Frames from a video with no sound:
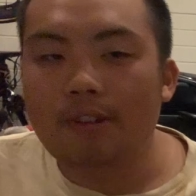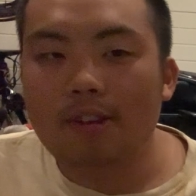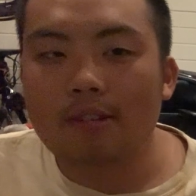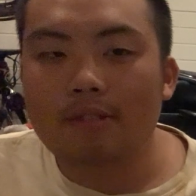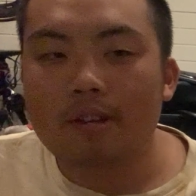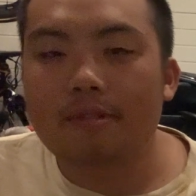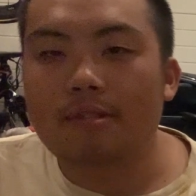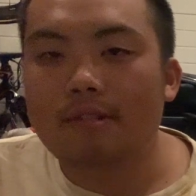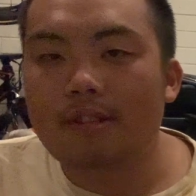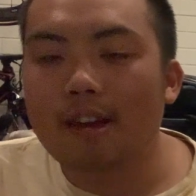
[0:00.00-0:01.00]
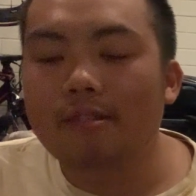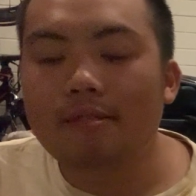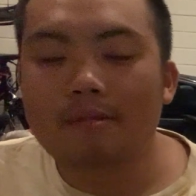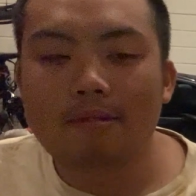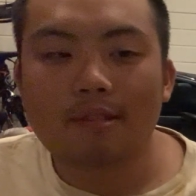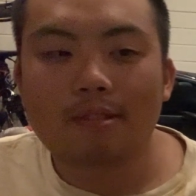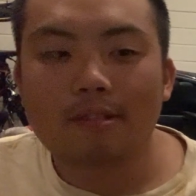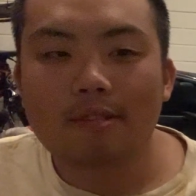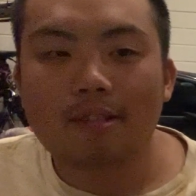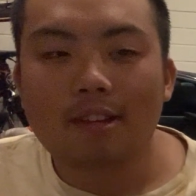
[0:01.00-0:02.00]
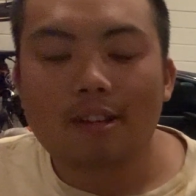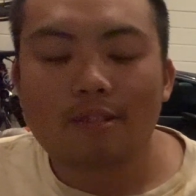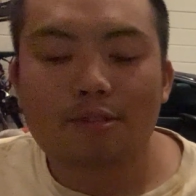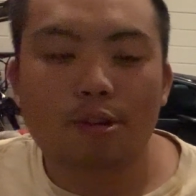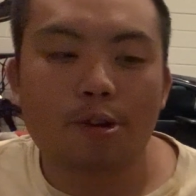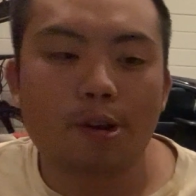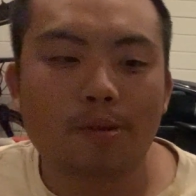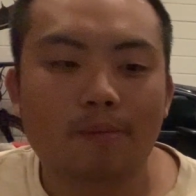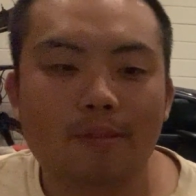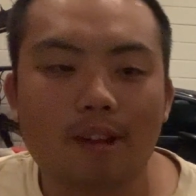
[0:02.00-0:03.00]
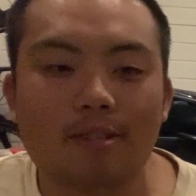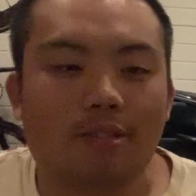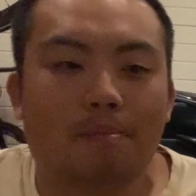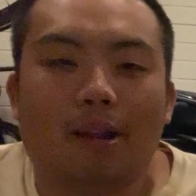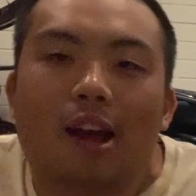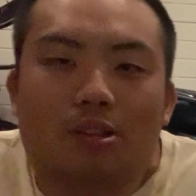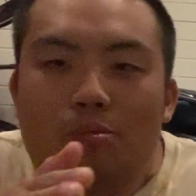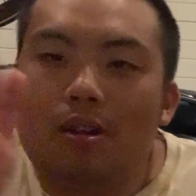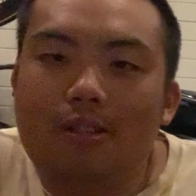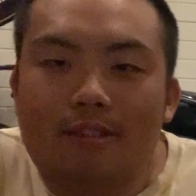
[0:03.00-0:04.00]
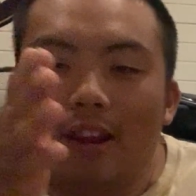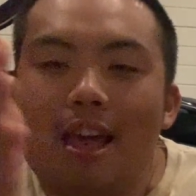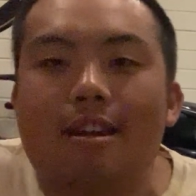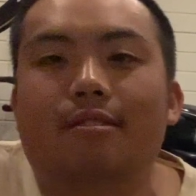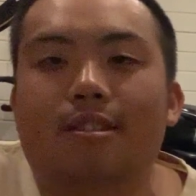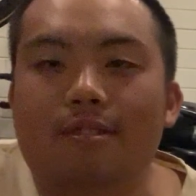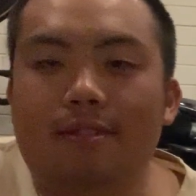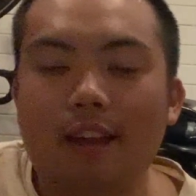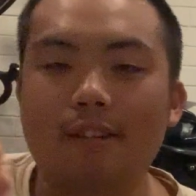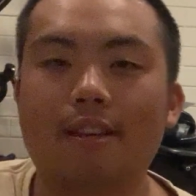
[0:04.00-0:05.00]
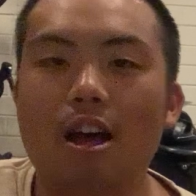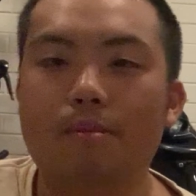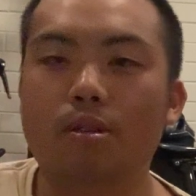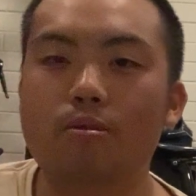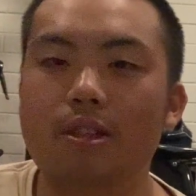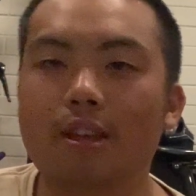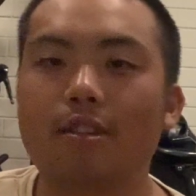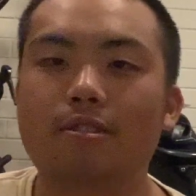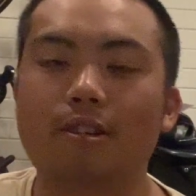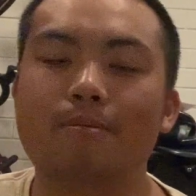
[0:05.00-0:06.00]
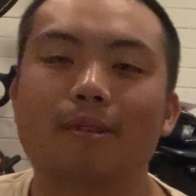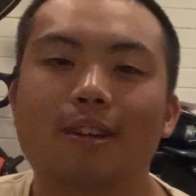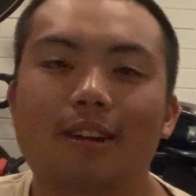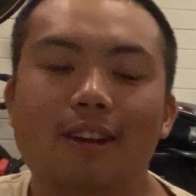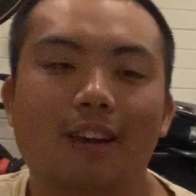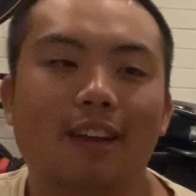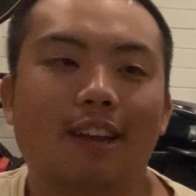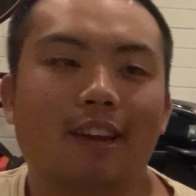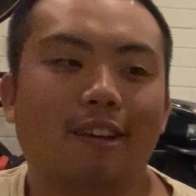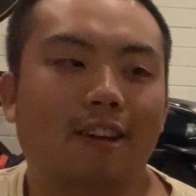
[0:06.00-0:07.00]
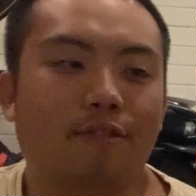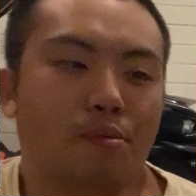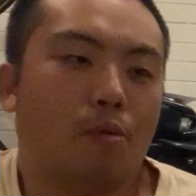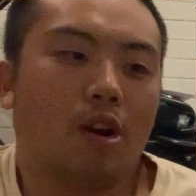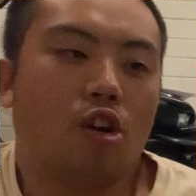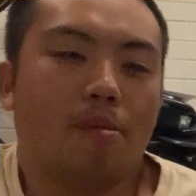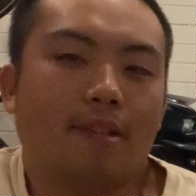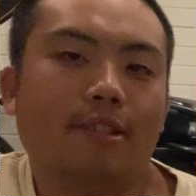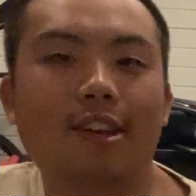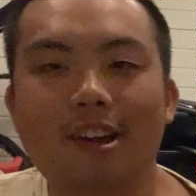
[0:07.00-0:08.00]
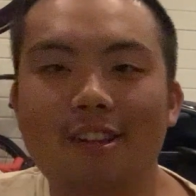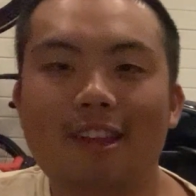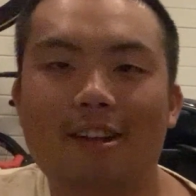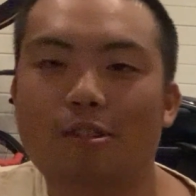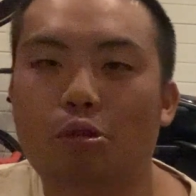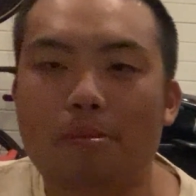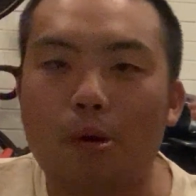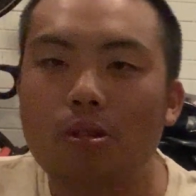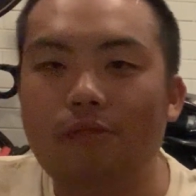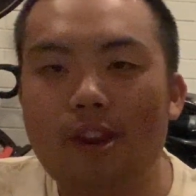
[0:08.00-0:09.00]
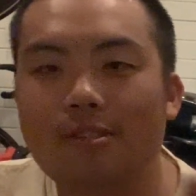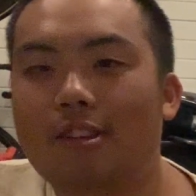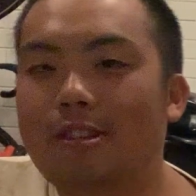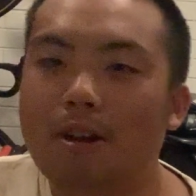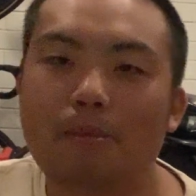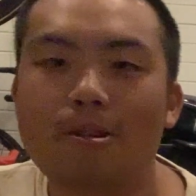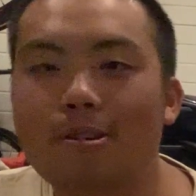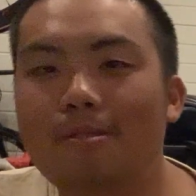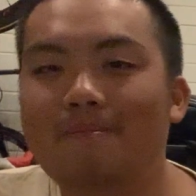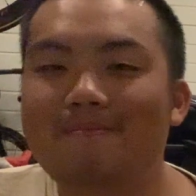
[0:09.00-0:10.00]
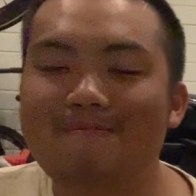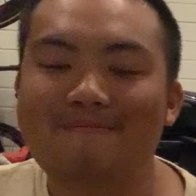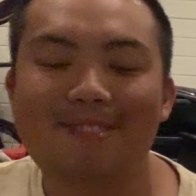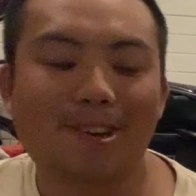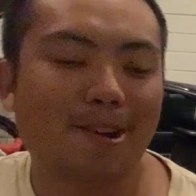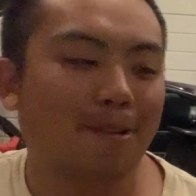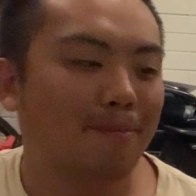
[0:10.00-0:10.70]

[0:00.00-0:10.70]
videos ever since then. So it's just a place where there's a legacy of things that I've been doing there. So yeah, if people want to know about Tien, they can just look at all the videos that he's uploaded. So